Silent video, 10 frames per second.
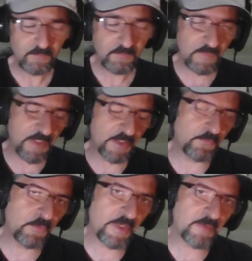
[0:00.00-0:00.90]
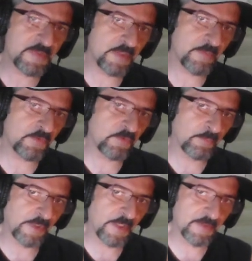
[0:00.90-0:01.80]
And if you have Sabbath, you
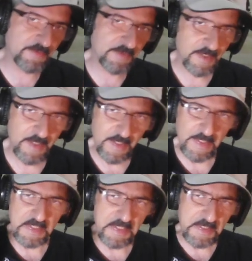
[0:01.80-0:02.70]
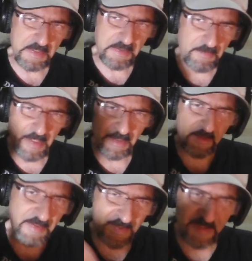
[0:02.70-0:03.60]
play it. Well,
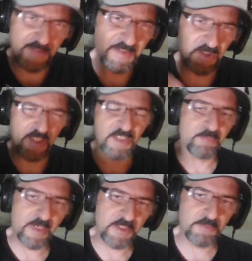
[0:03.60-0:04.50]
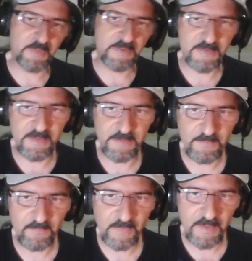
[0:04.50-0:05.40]
this doesn't change much, but
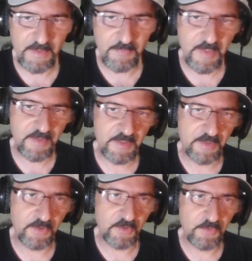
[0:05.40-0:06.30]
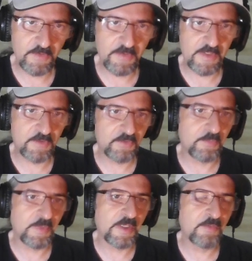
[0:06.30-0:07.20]
depending on the unit, that could
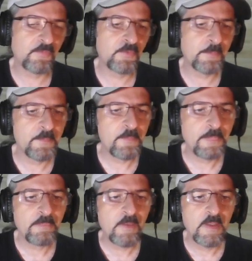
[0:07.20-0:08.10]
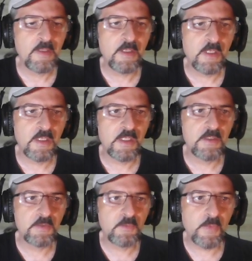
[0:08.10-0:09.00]
be helpful.
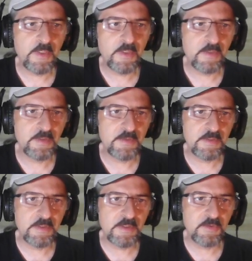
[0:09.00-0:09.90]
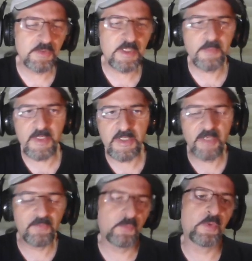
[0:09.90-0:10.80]
Well, you gotta be
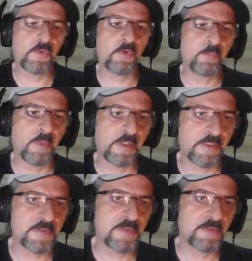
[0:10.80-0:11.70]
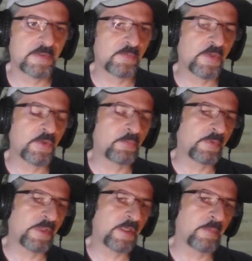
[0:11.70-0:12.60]
careful with your mulligans when you're
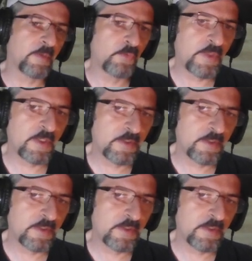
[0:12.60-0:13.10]
playing Mamuna.